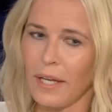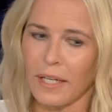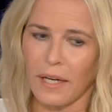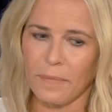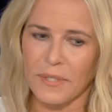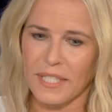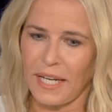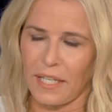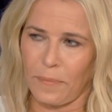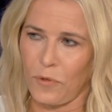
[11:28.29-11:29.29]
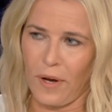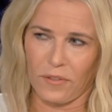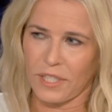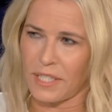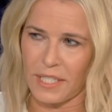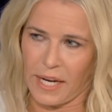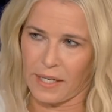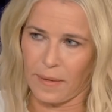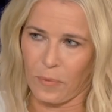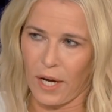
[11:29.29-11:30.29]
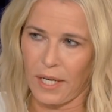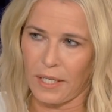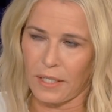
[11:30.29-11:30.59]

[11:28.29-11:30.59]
like, um, stand-up? You never did stand-up, right?